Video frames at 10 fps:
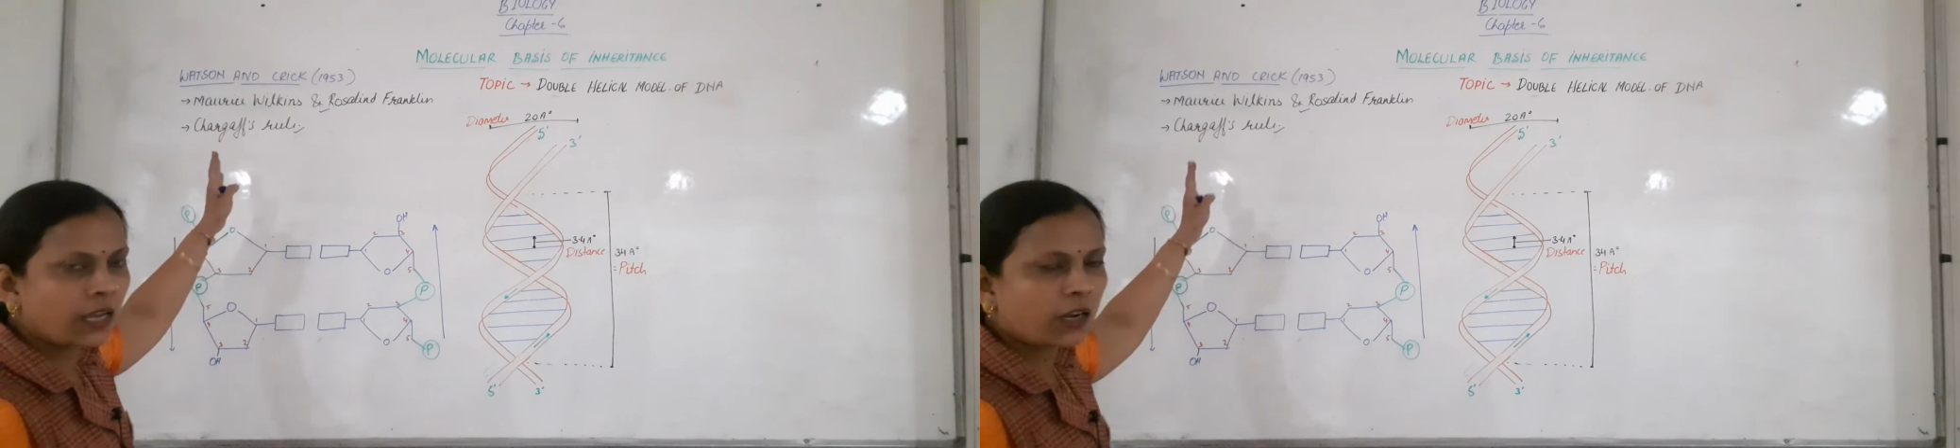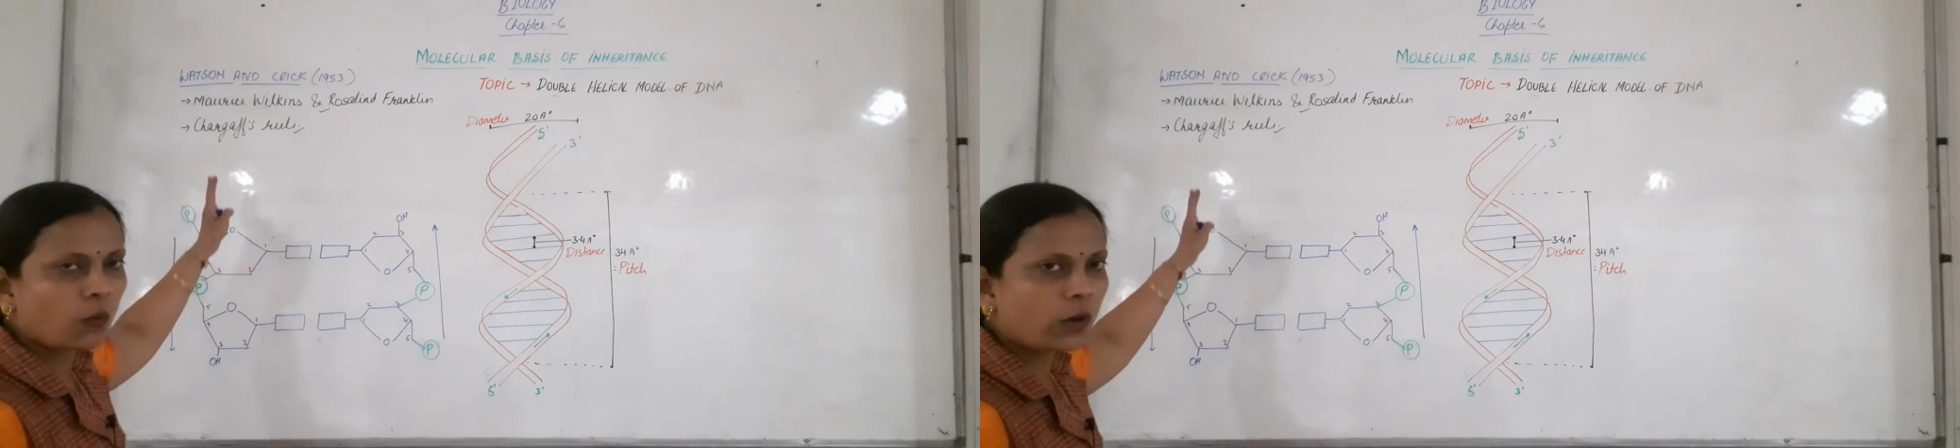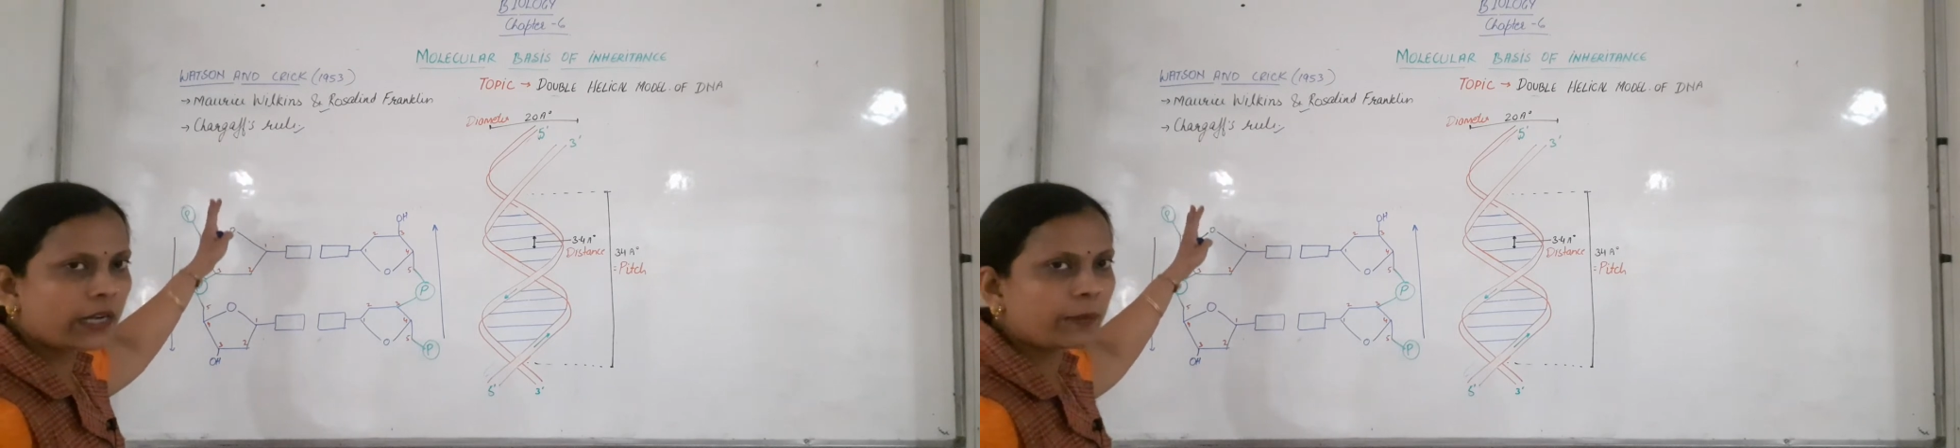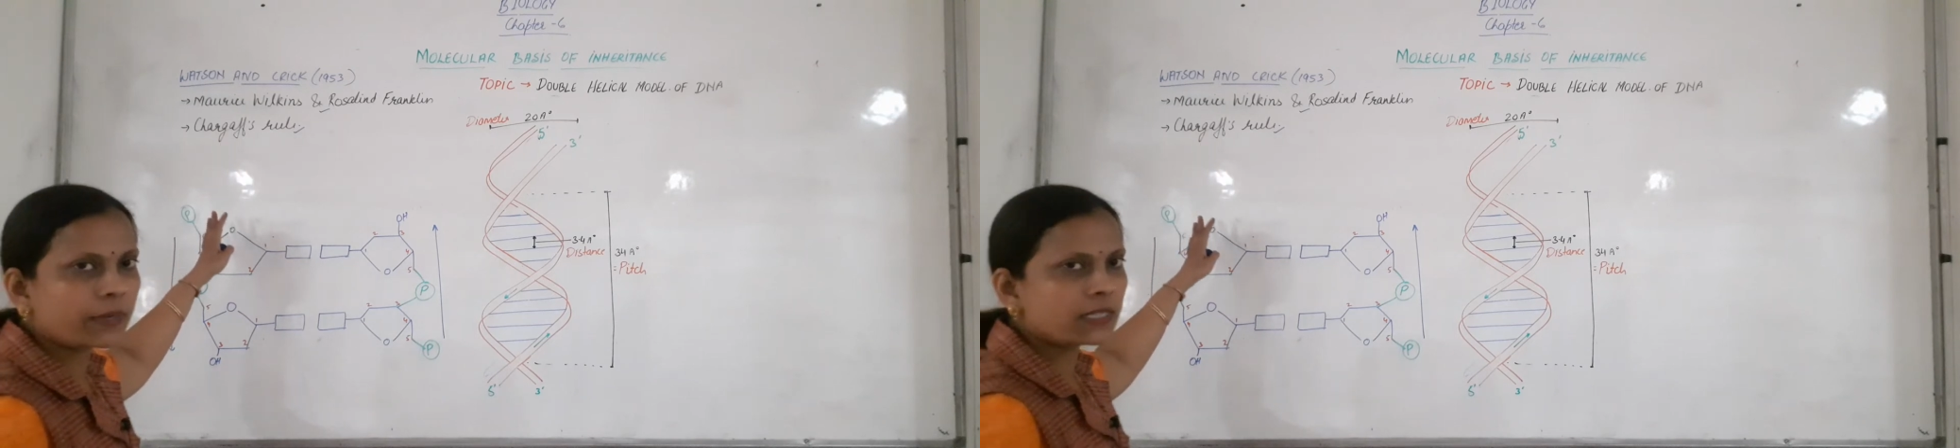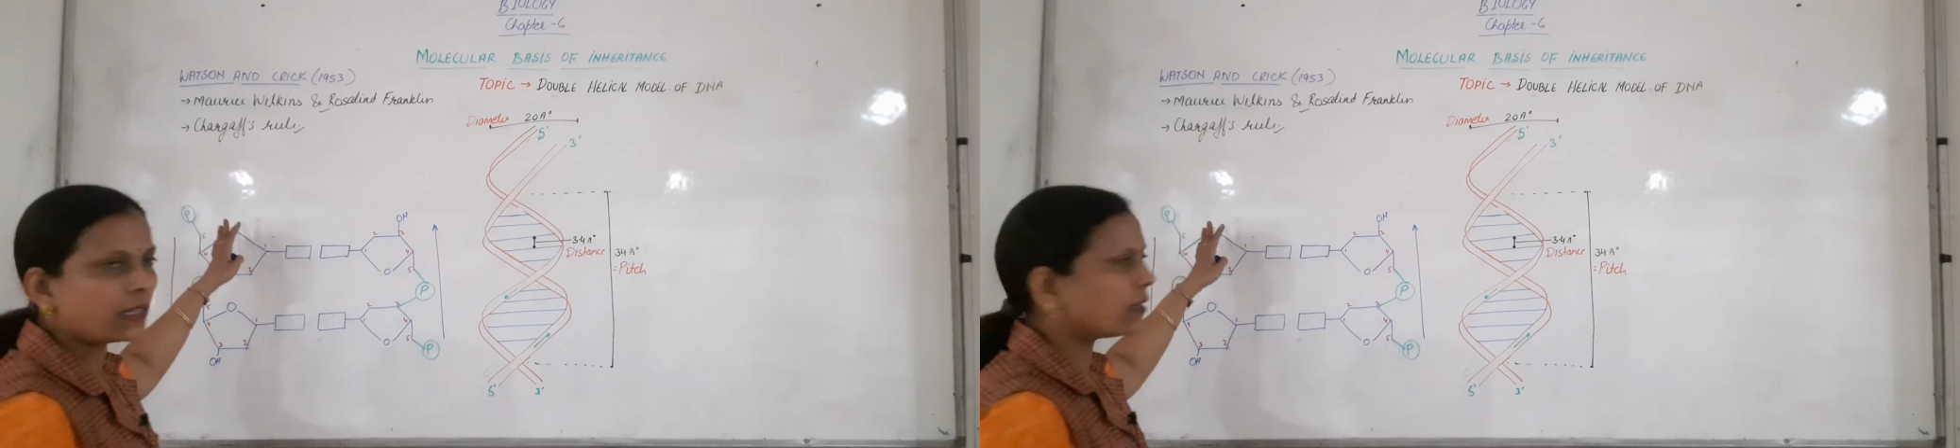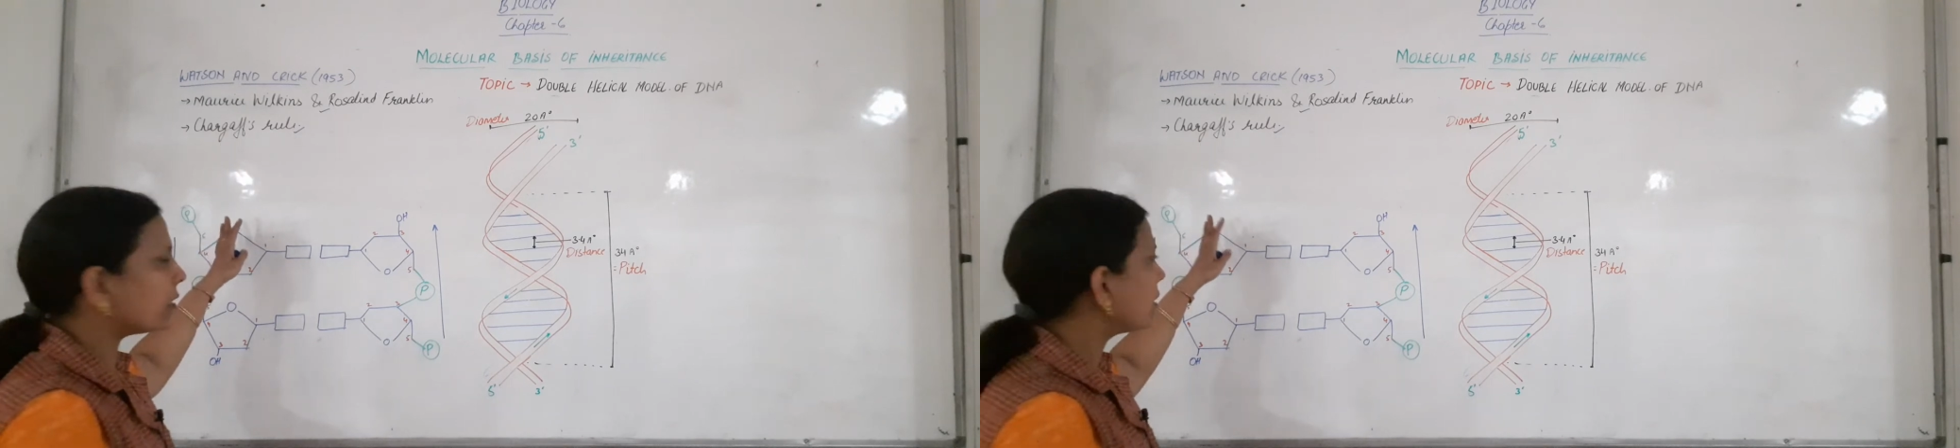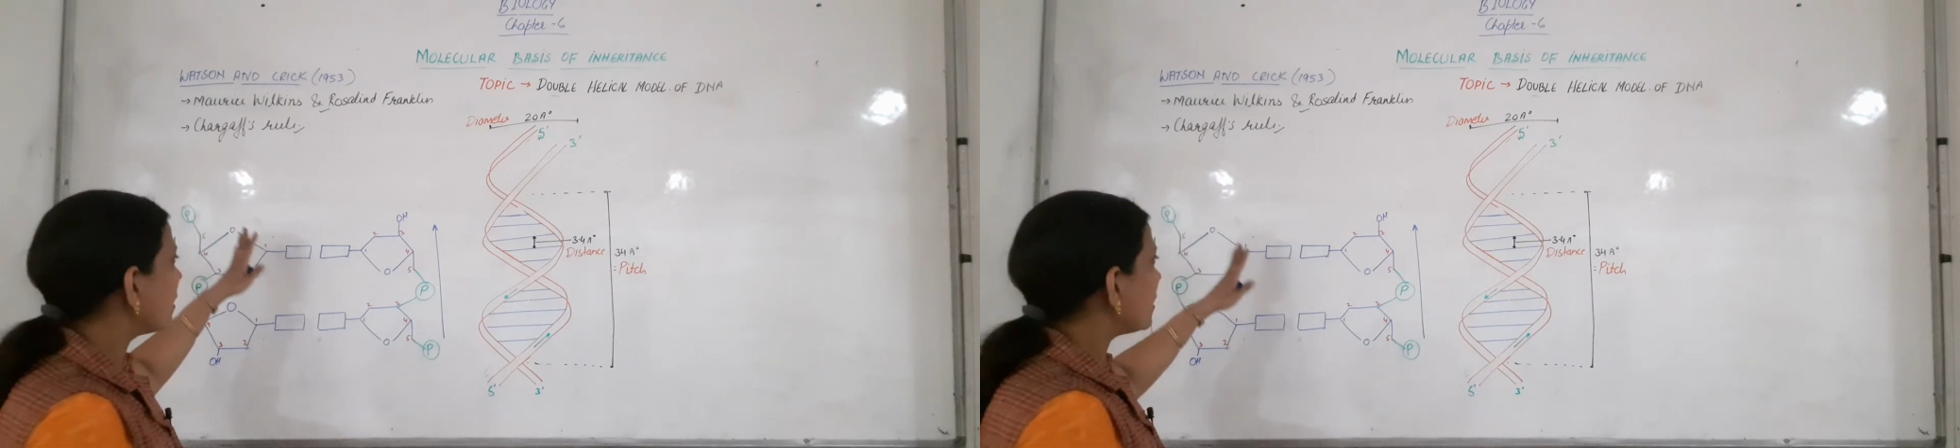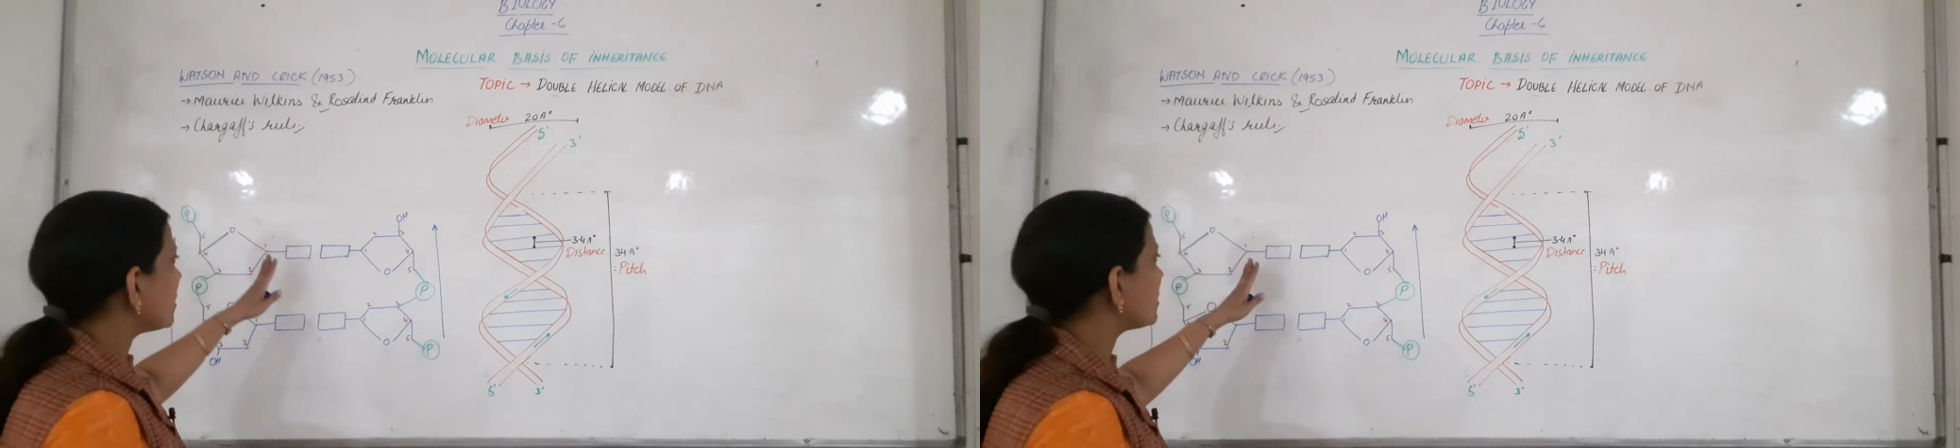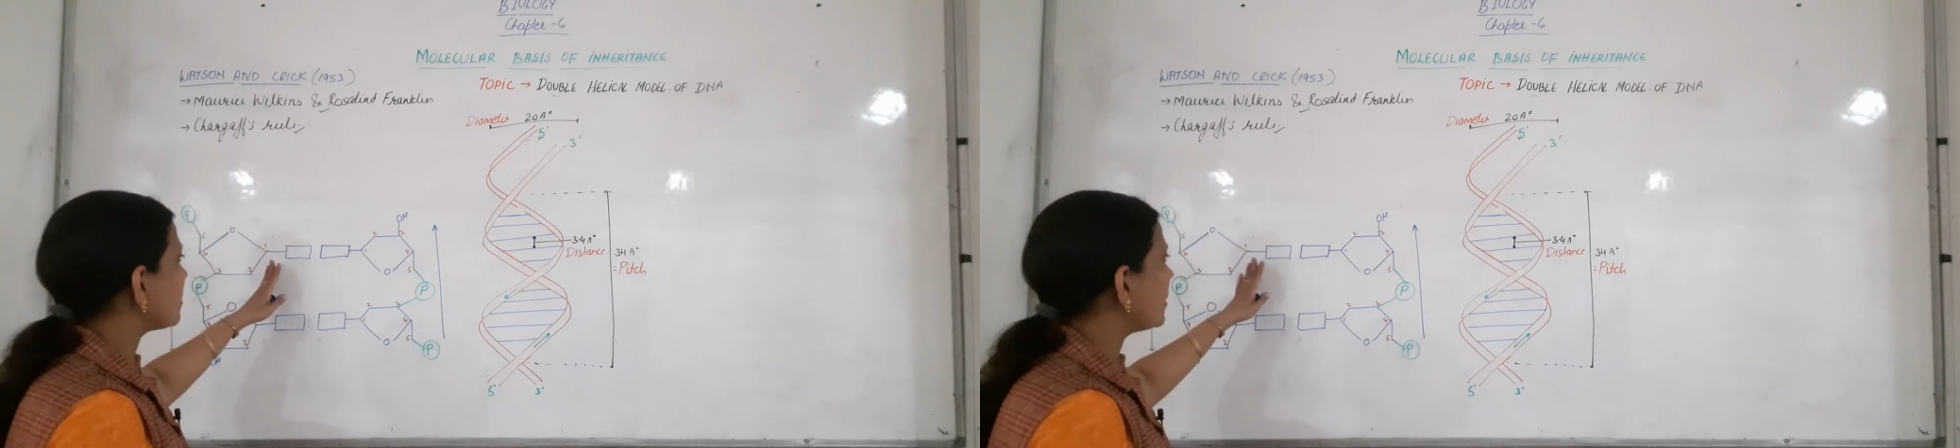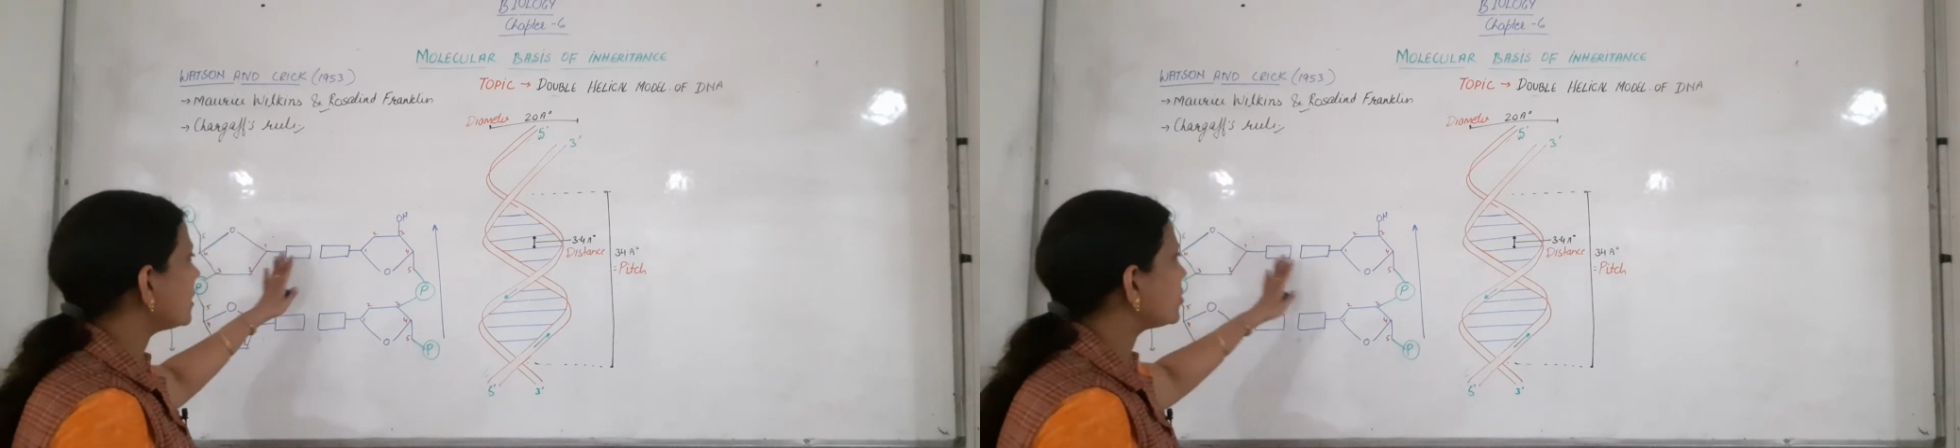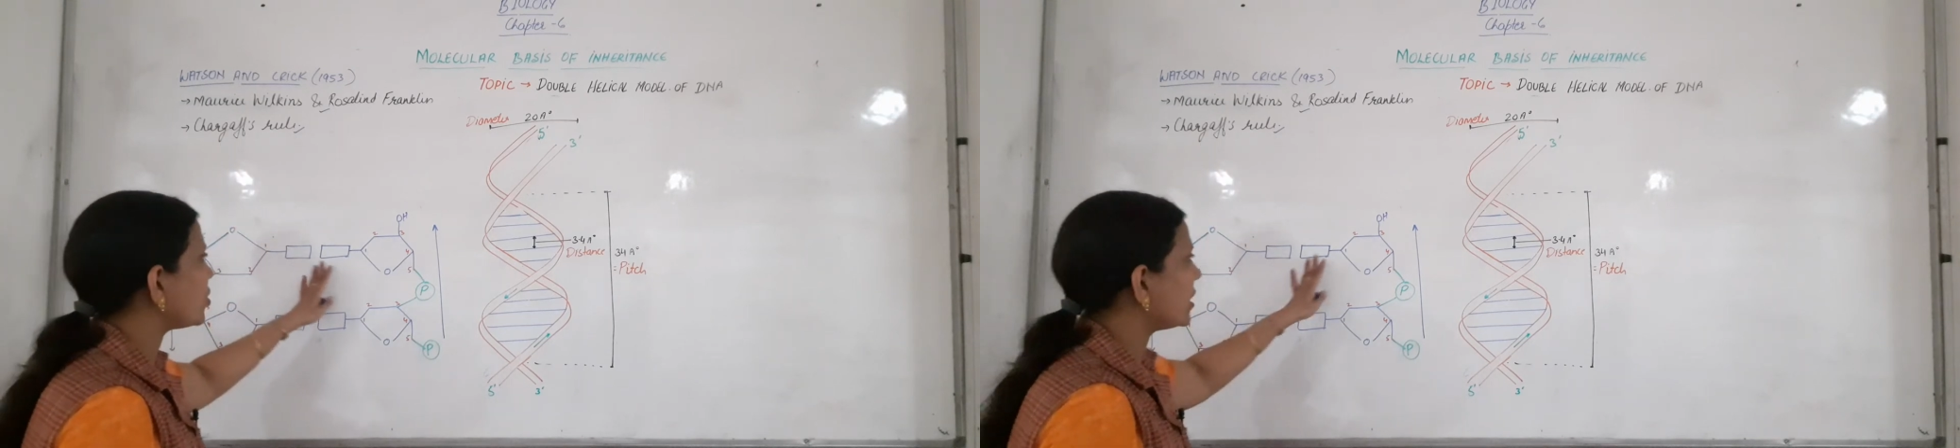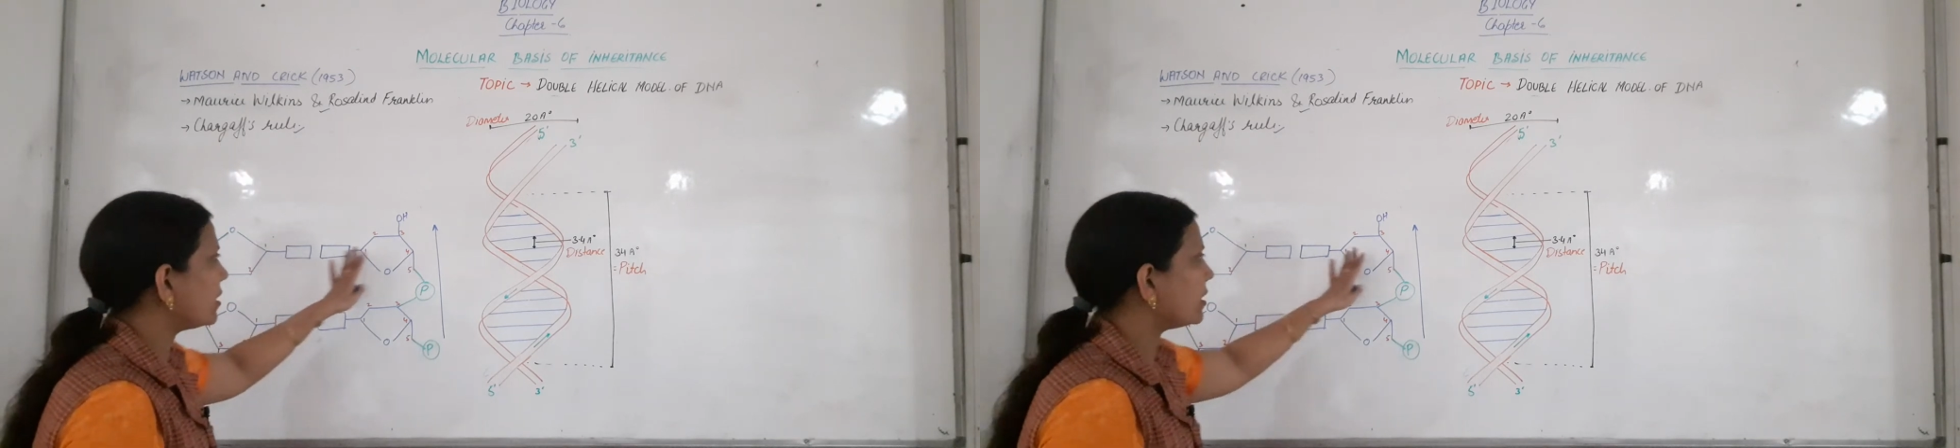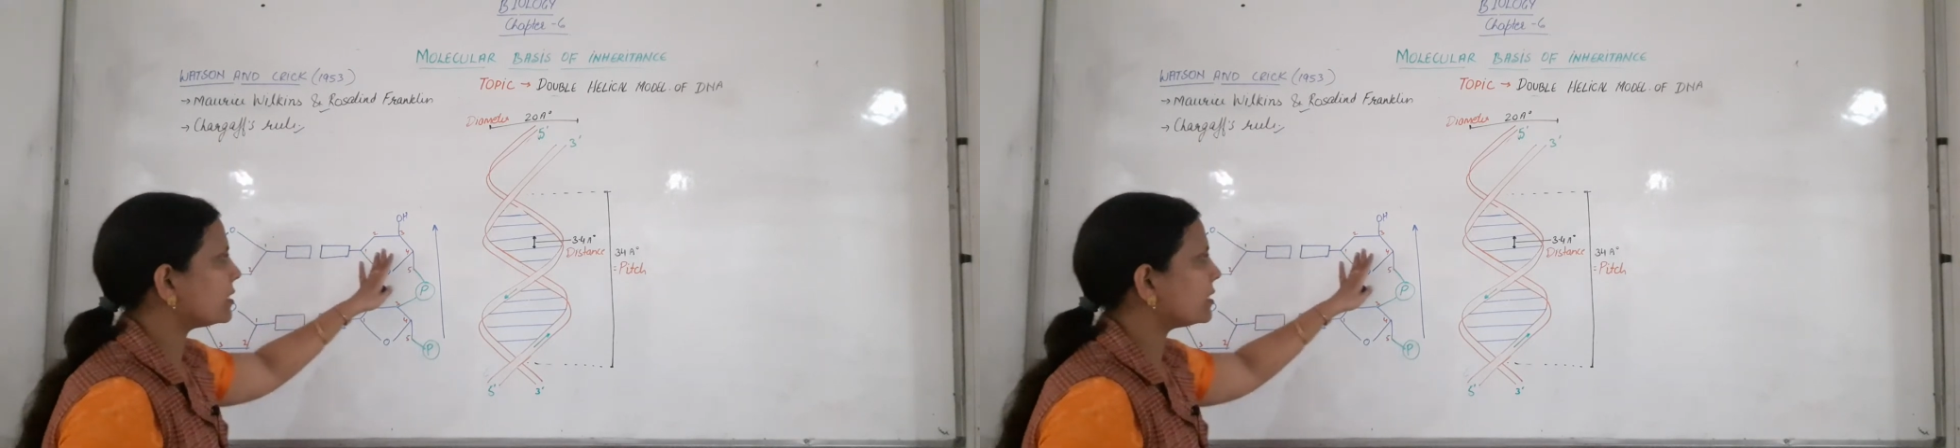Now what happens here? A similar chain